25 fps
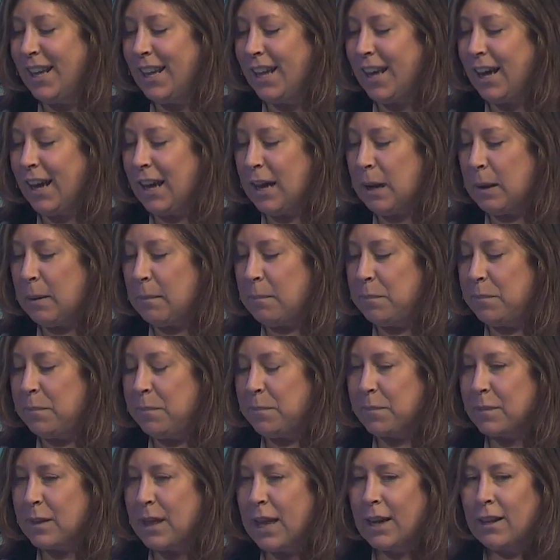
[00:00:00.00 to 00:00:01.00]

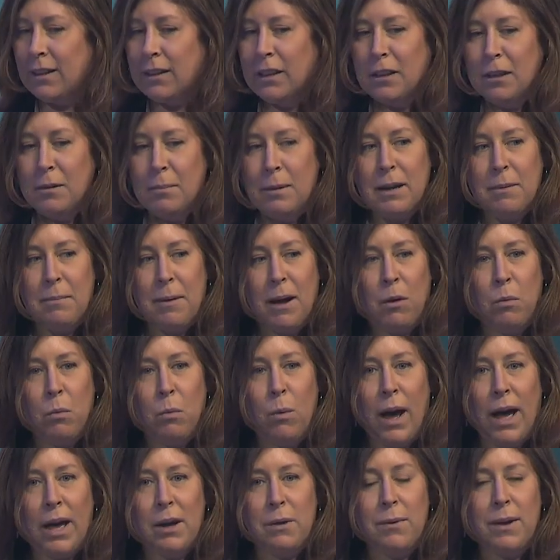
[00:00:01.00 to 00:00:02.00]
and a little bit about
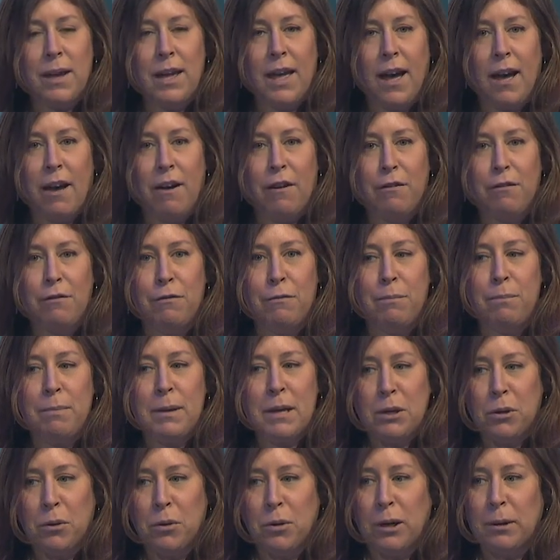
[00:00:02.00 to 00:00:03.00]
why we have
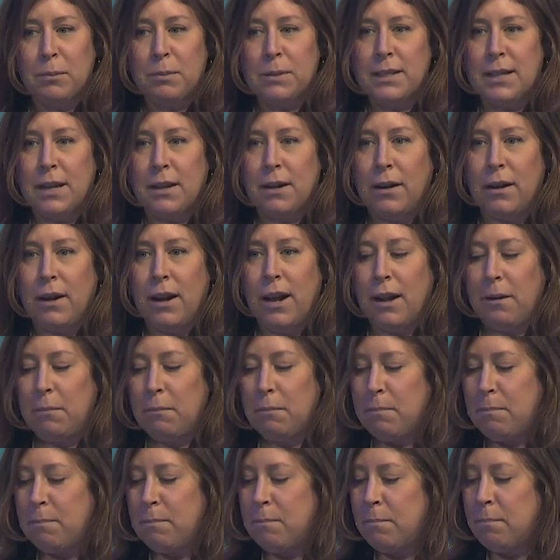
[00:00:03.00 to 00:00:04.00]
B Corps
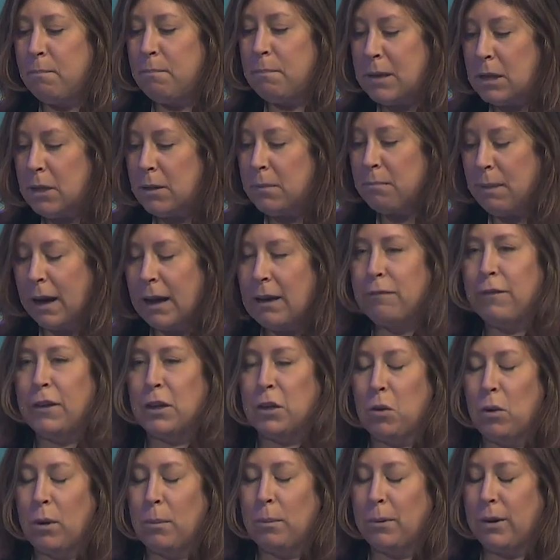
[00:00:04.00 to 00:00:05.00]
and
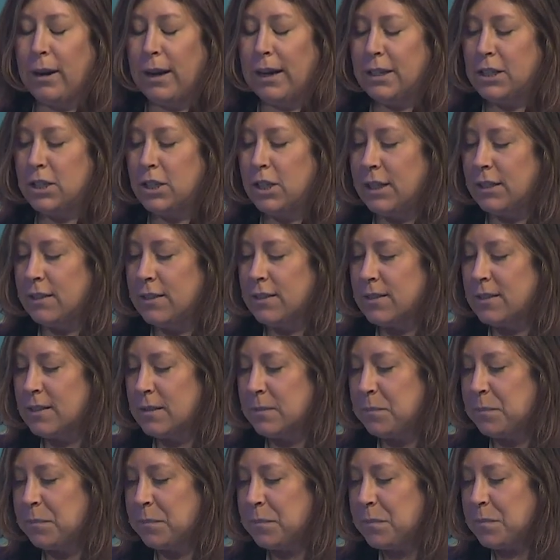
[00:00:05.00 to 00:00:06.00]
benefit corporations,
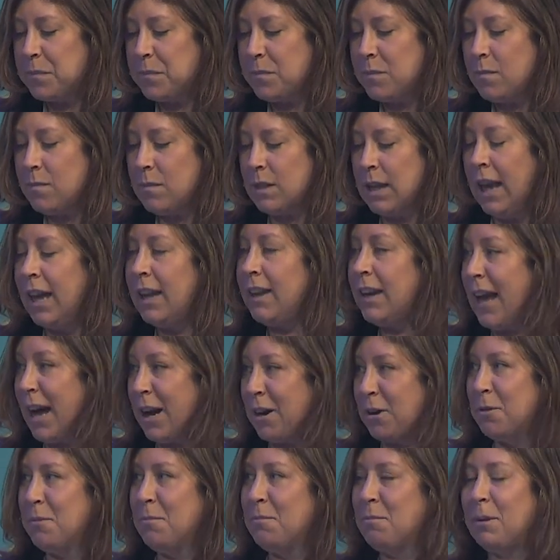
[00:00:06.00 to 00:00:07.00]
and
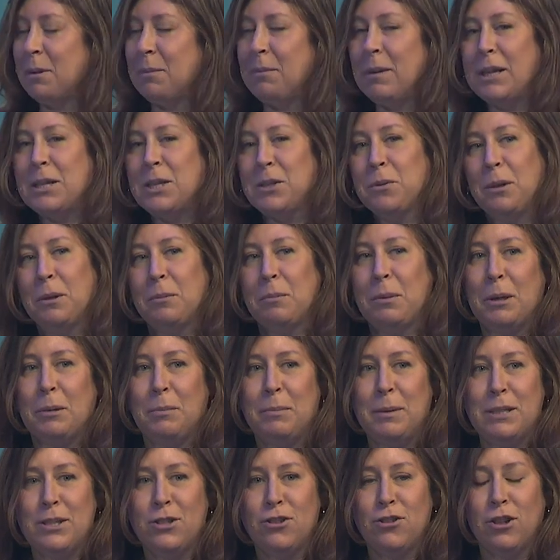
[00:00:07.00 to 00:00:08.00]
now perpetual
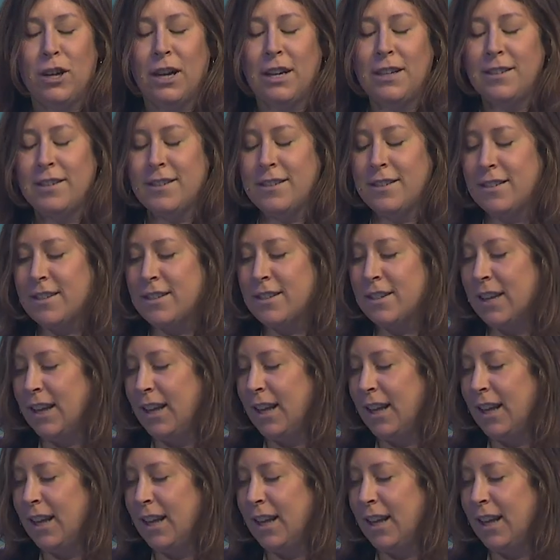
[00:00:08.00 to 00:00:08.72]
purpose trusts.